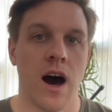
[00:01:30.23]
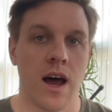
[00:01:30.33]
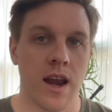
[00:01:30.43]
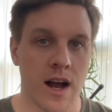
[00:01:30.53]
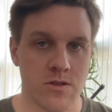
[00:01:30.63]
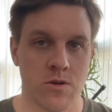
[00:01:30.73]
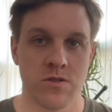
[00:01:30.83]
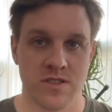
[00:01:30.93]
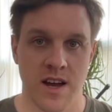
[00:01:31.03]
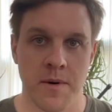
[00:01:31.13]
Arigato
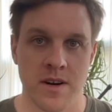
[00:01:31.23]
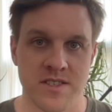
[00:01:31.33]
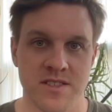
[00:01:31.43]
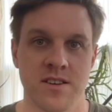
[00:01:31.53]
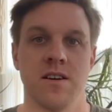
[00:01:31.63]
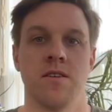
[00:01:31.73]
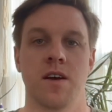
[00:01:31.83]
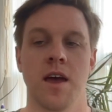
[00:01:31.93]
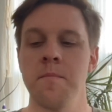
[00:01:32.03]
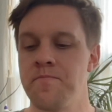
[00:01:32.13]
gozaimasu,
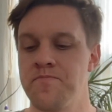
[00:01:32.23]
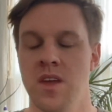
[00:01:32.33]
okay?